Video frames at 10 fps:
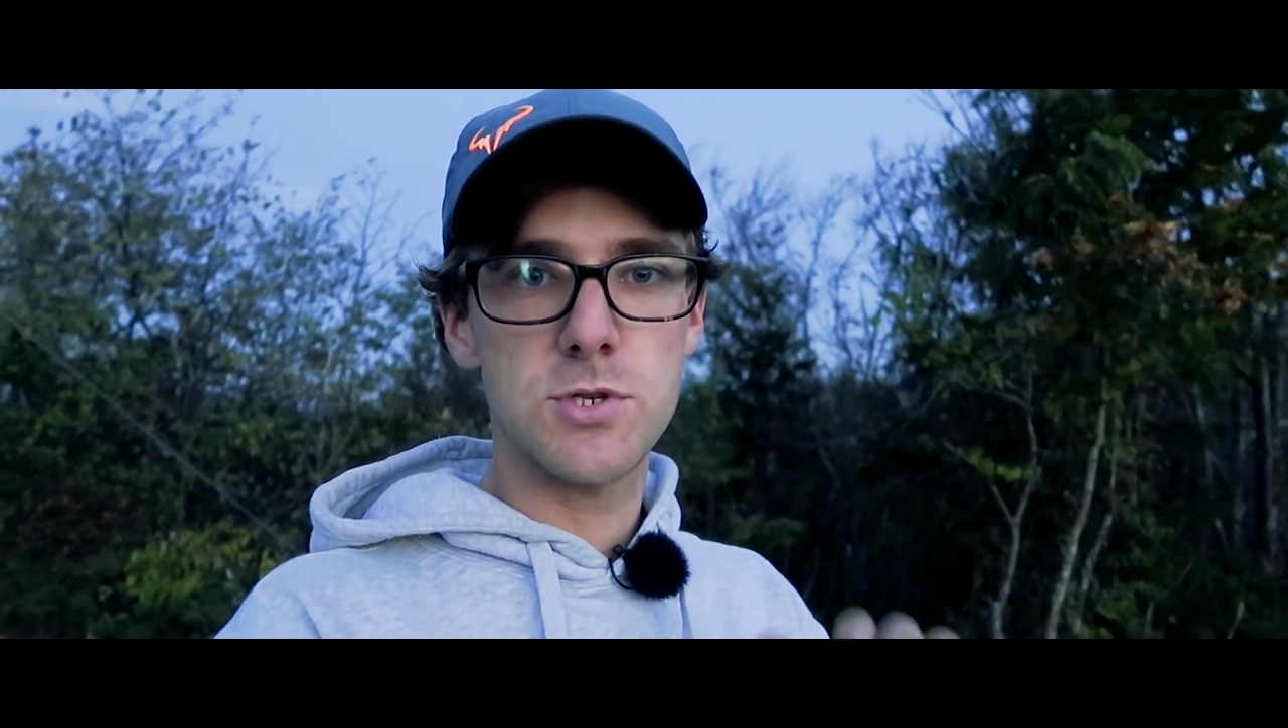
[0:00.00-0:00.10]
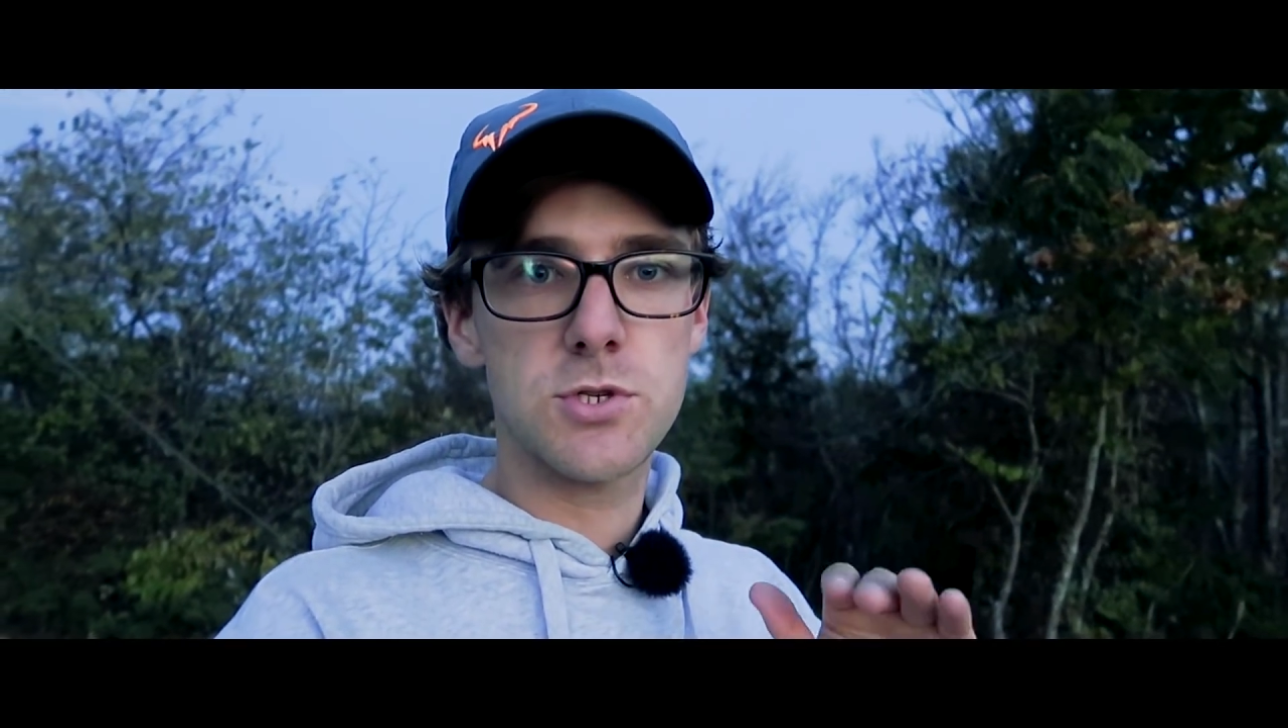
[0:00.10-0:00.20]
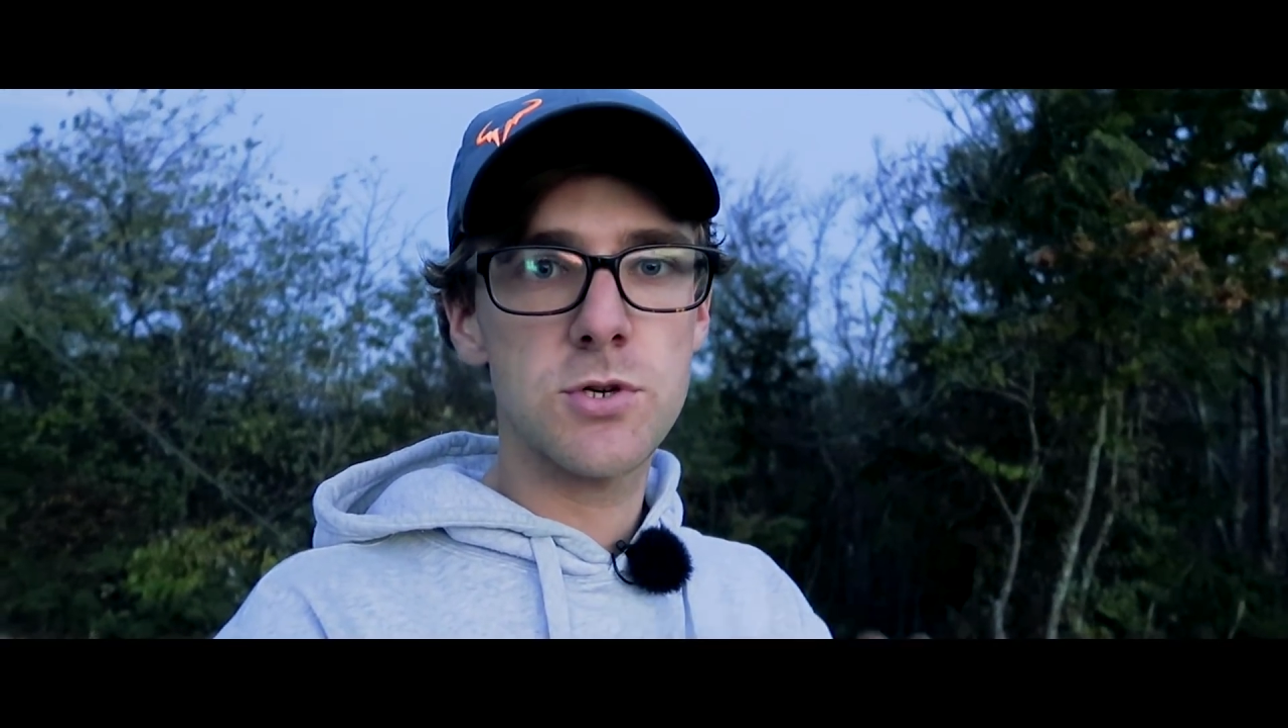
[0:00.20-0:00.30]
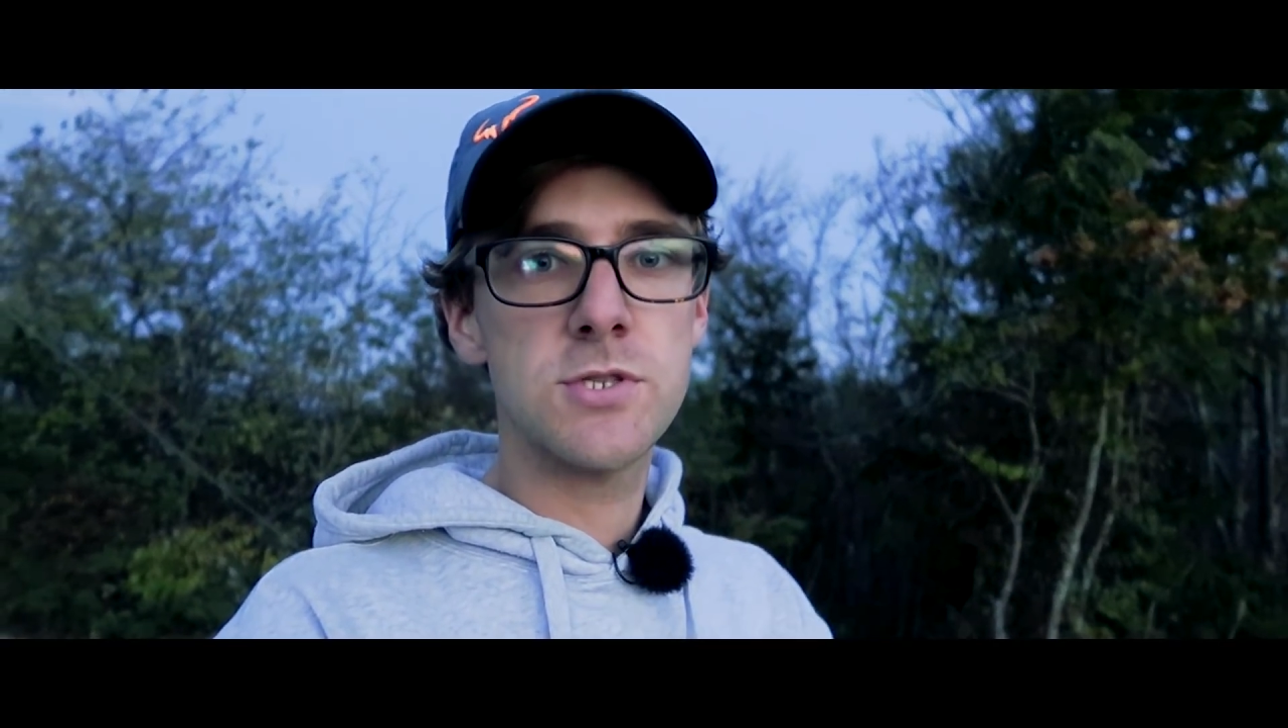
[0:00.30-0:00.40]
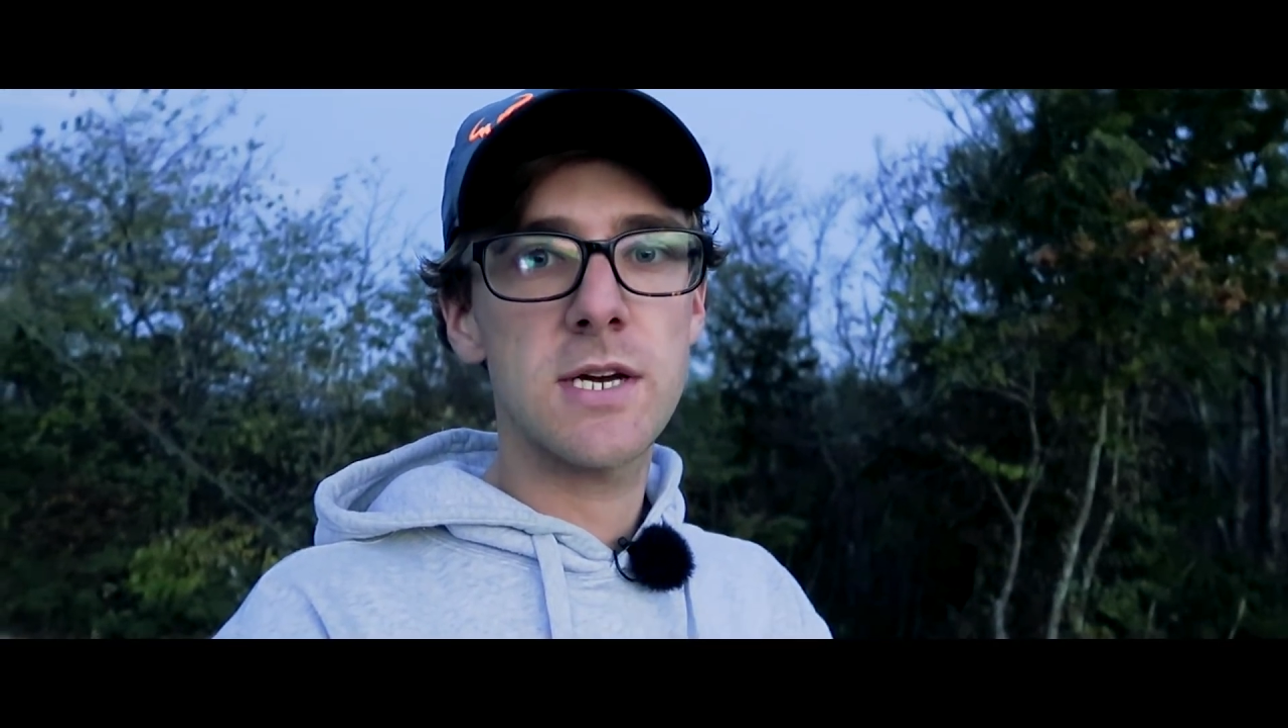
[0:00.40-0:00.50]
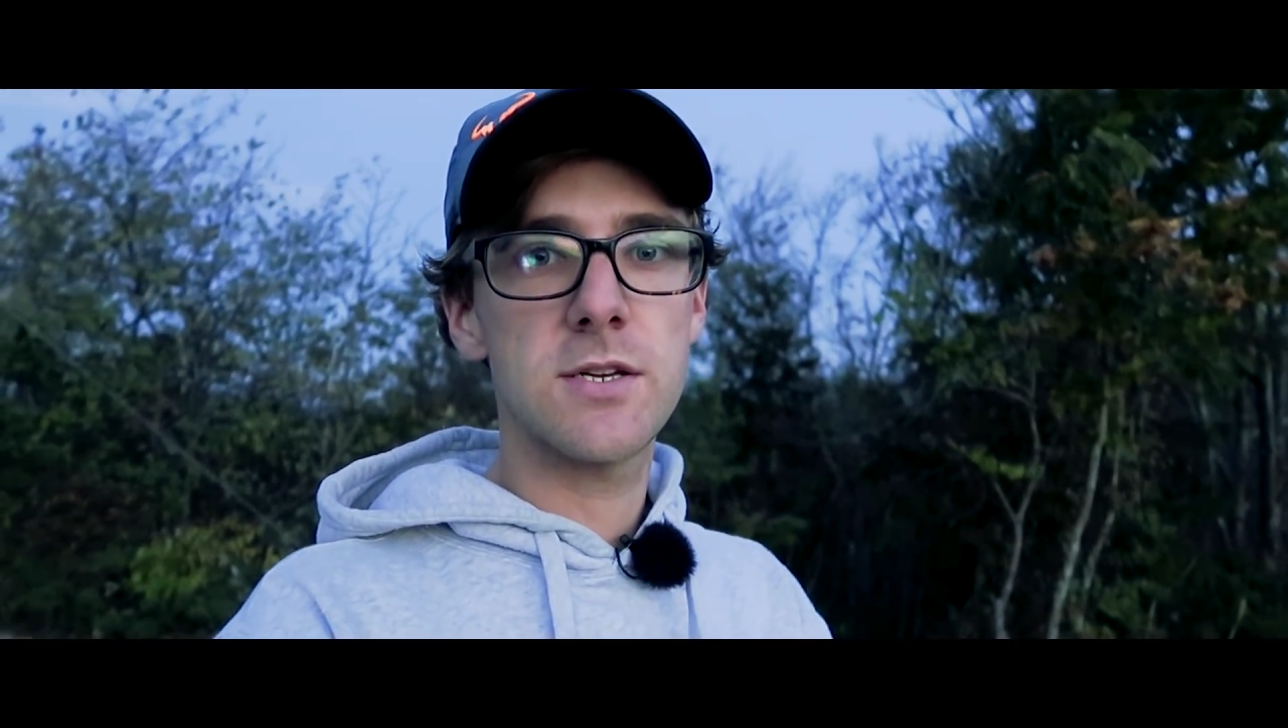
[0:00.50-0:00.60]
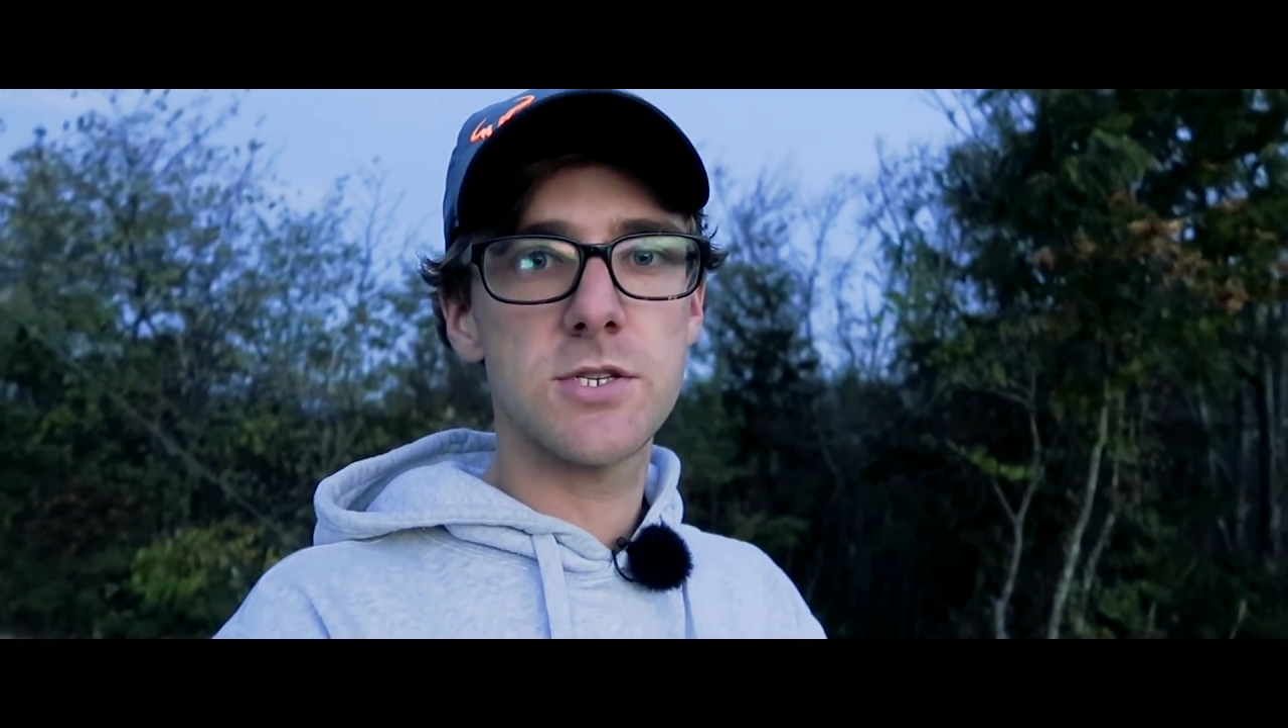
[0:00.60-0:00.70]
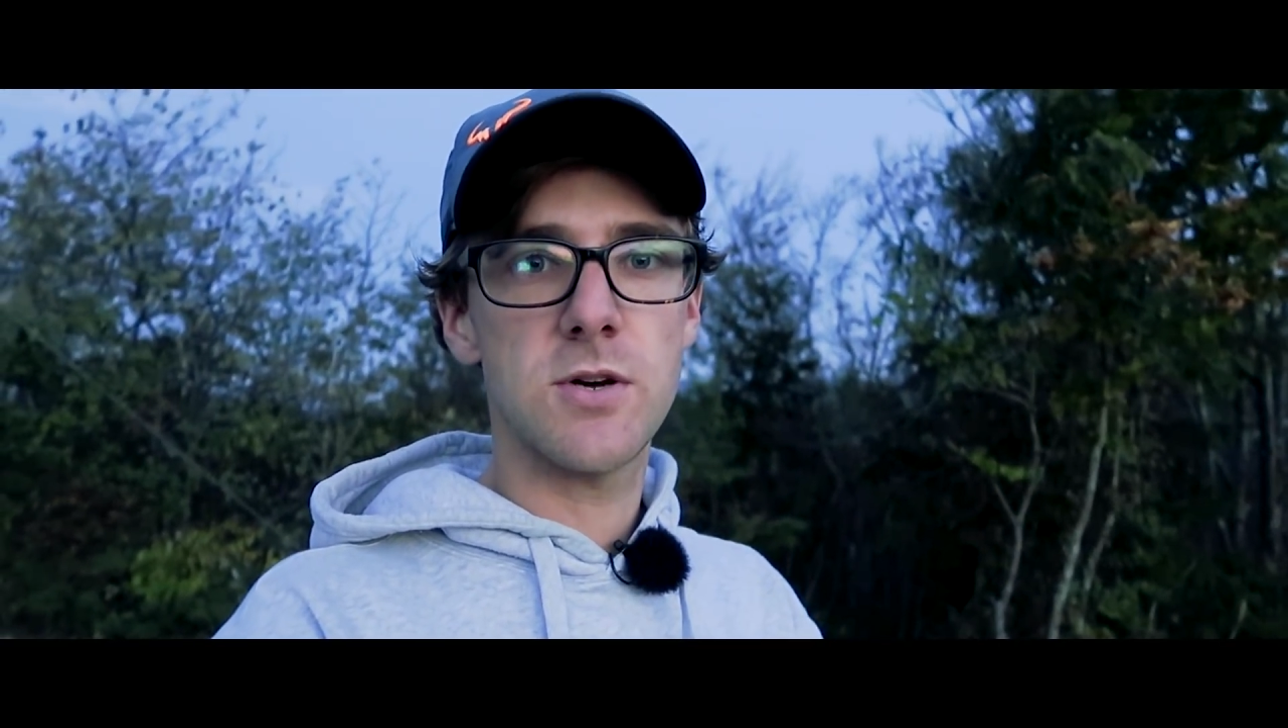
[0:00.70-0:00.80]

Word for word: with a two second